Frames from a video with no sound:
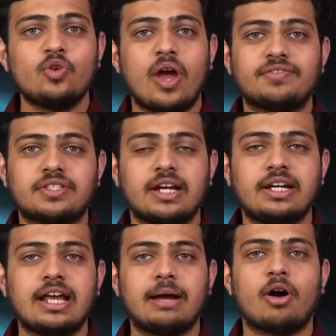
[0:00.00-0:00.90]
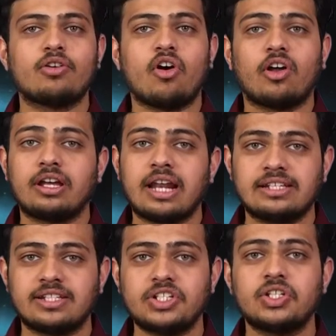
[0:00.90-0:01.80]
you have studied about
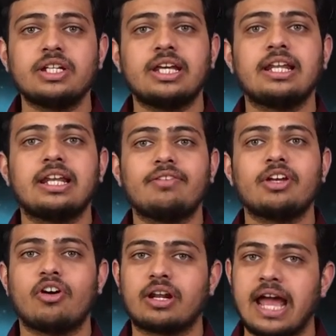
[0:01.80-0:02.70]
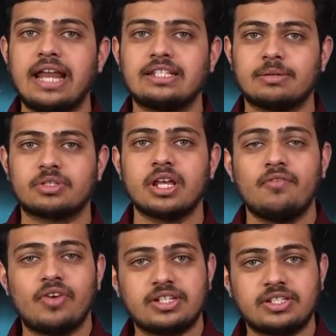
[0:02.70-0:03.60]
organization in living organisms
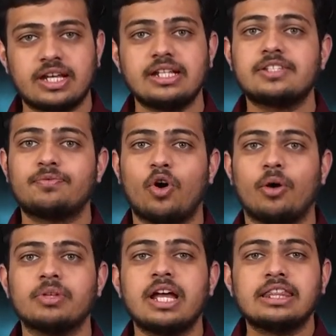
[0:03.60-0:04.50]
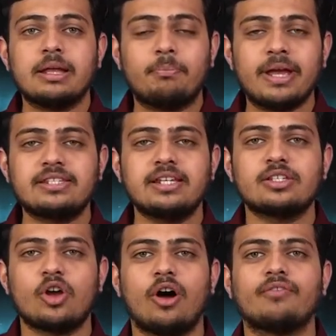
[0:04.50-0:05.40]
where cells form the
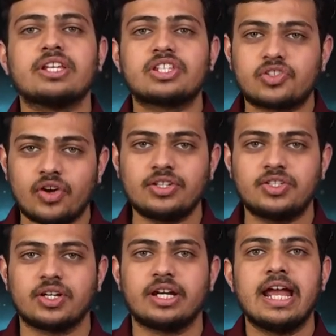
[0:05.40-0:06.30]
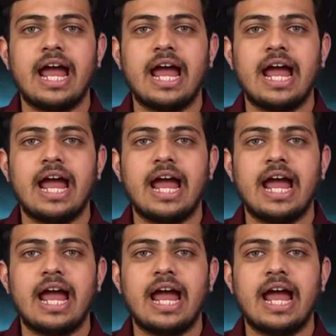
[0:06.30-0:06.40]
basis of structure